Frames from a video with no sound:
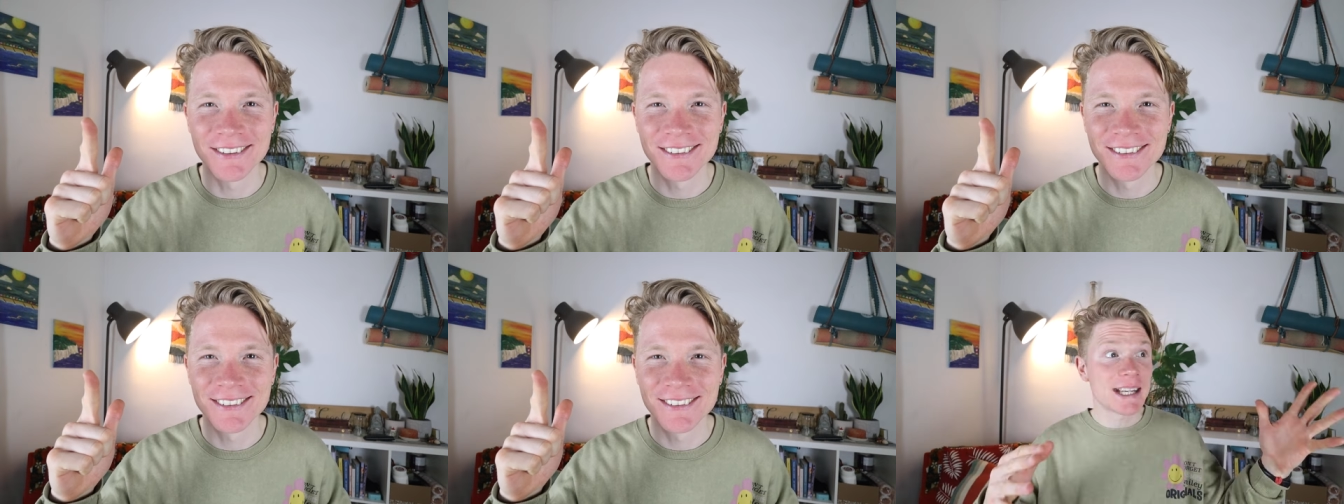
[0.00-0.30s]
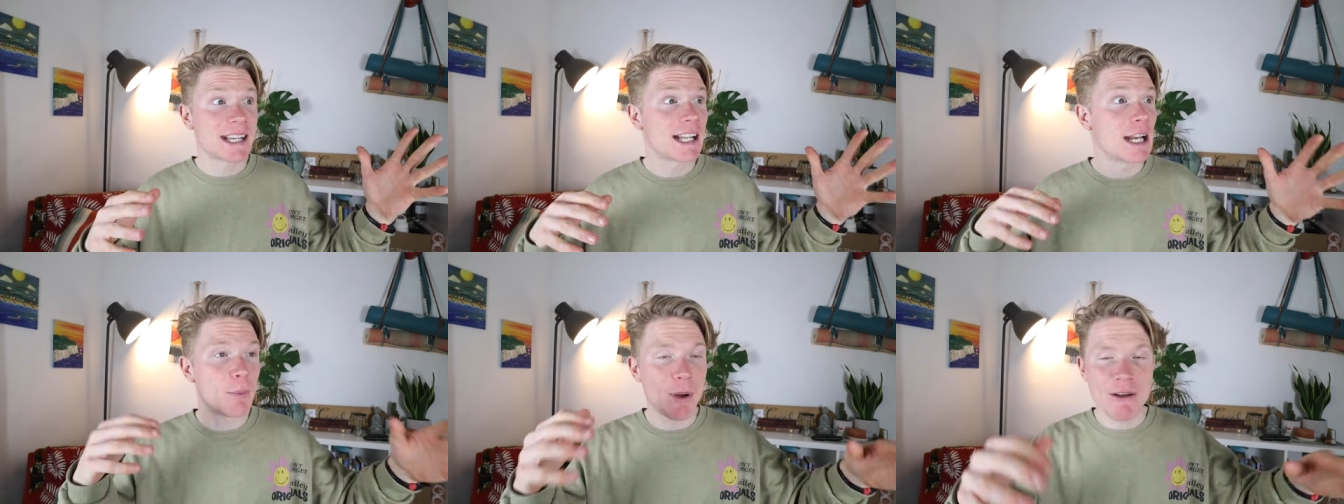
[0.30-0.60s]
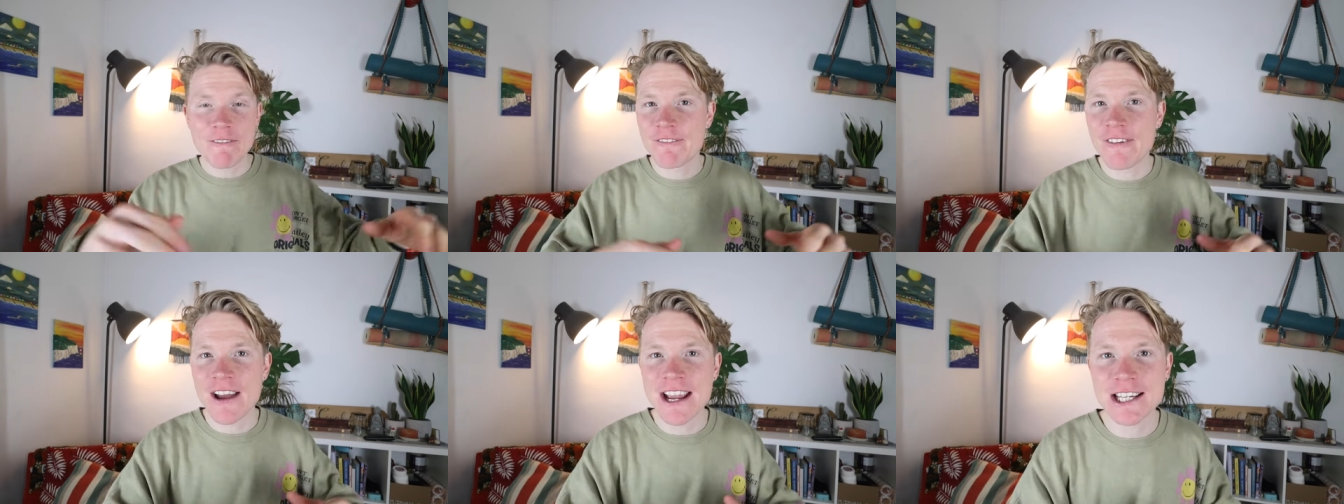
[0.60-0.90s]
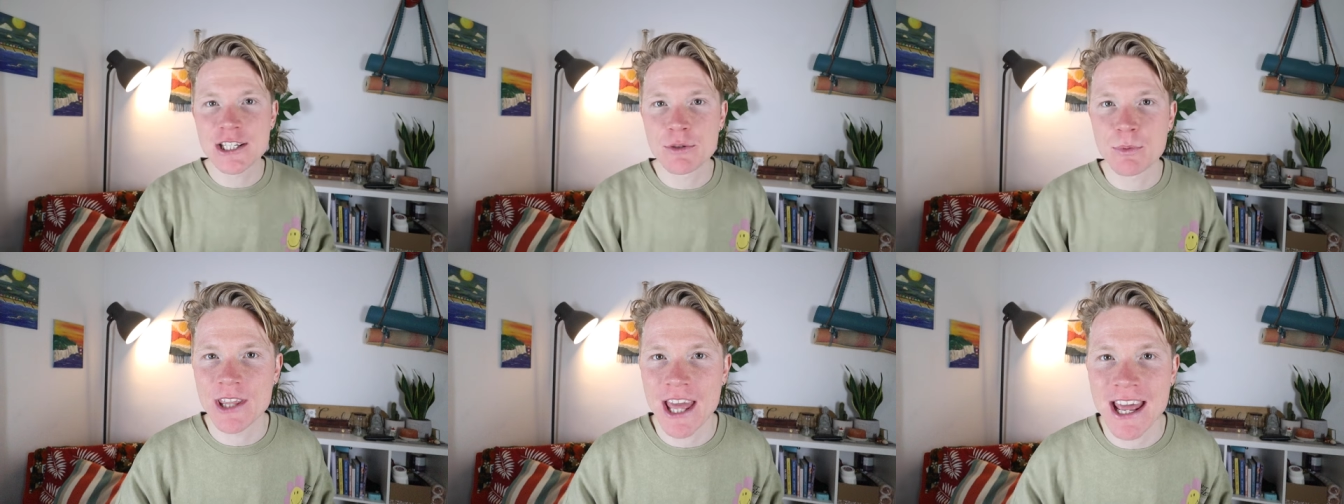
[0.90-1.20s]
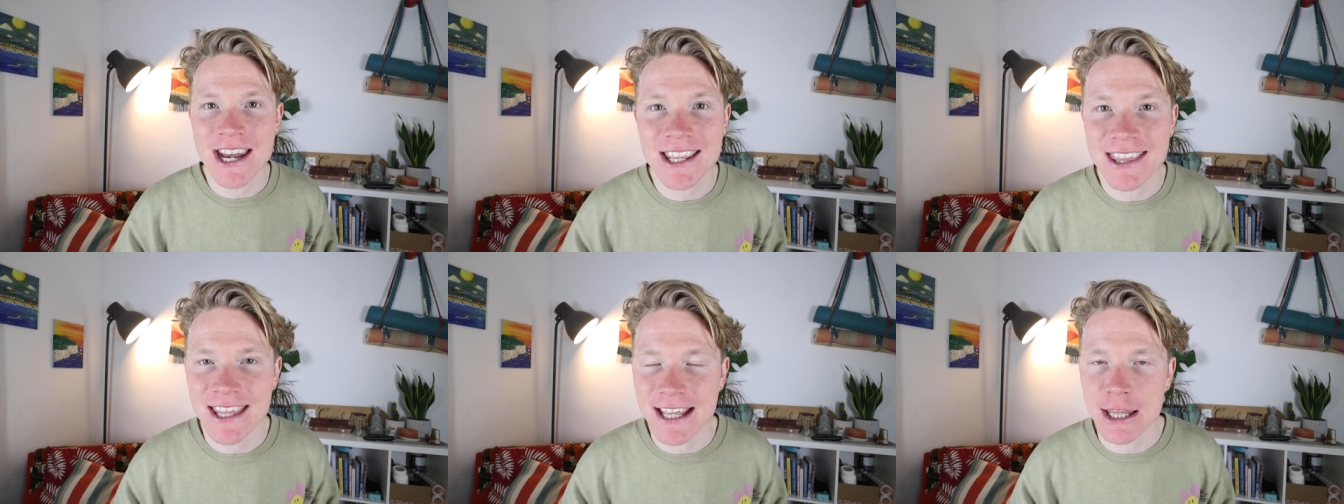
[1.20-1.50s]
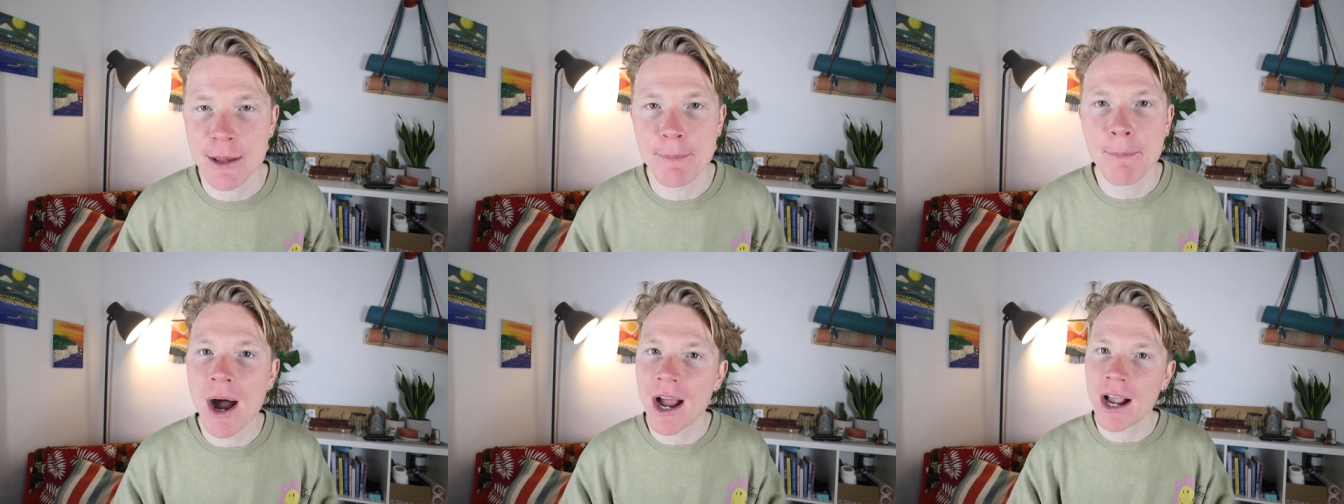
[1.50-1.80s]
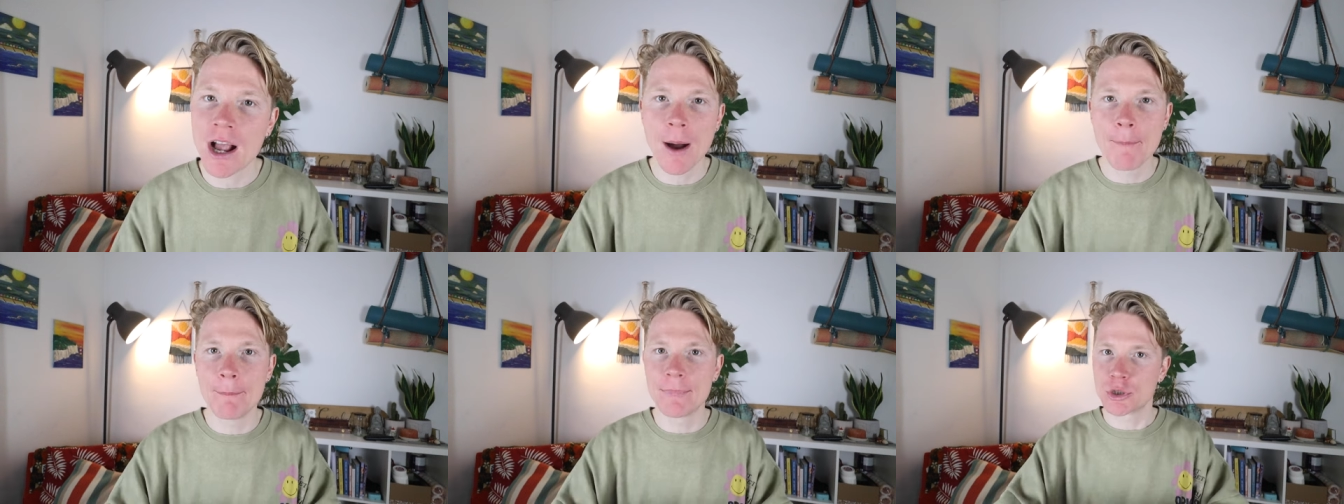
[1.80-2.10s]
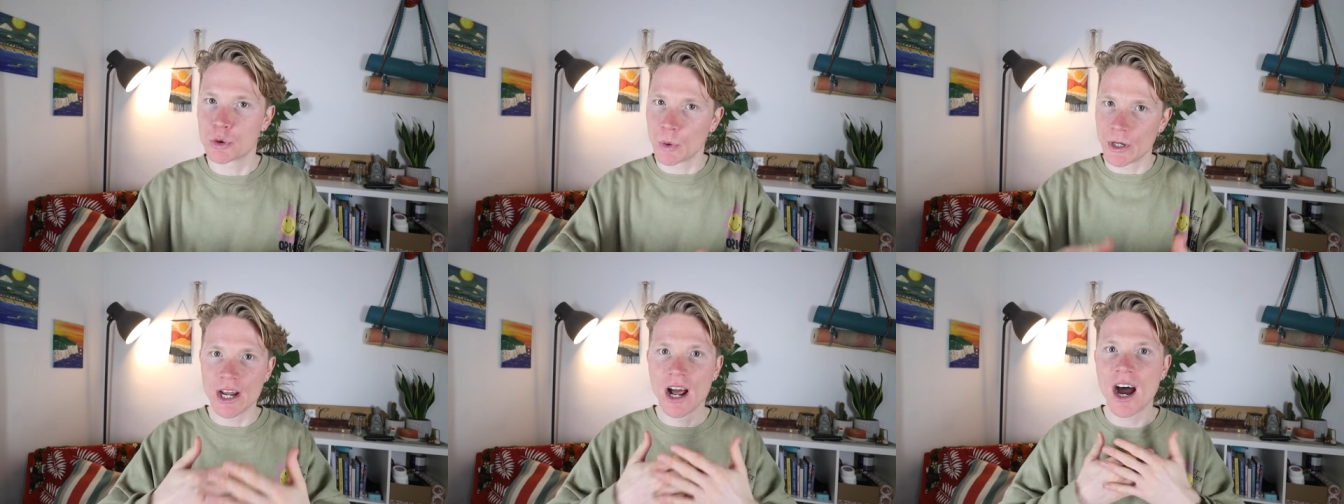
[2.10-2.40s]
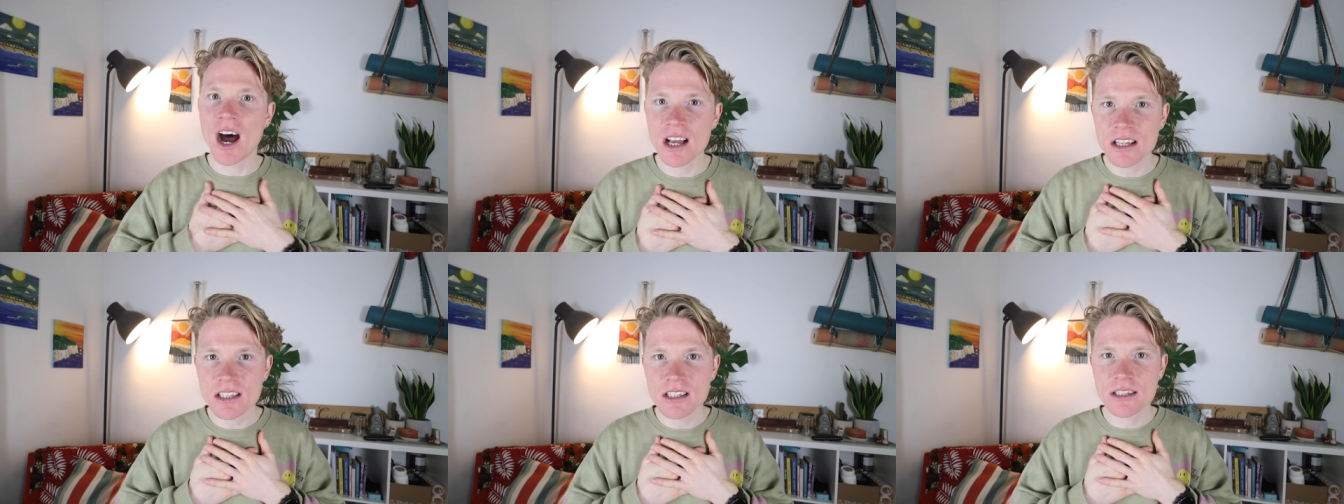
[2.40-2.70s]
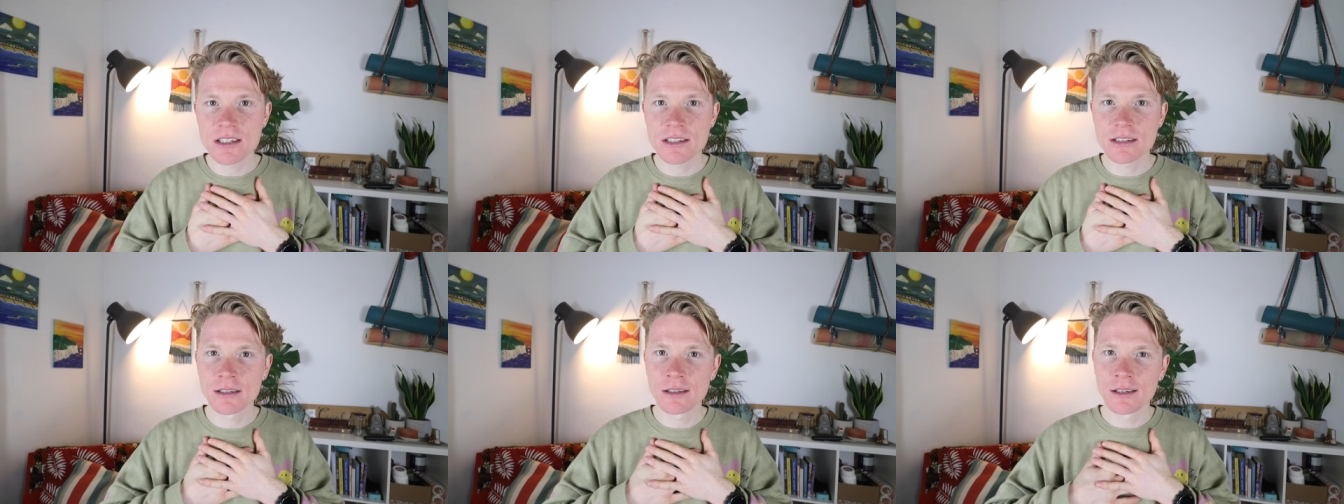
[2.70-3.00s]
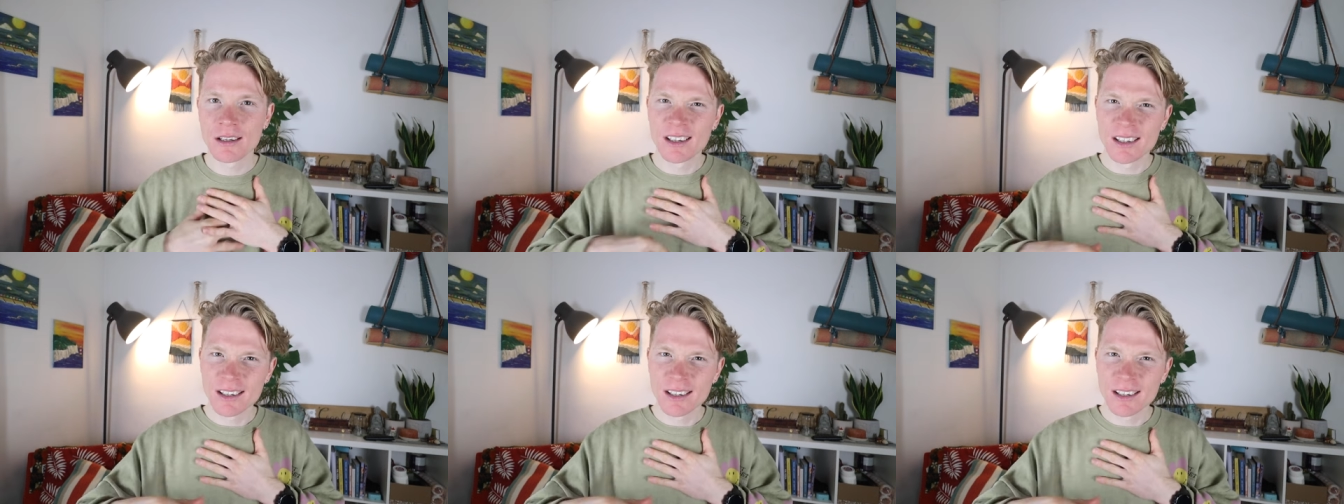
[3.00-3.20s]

Particularly when faced with anything that might come between us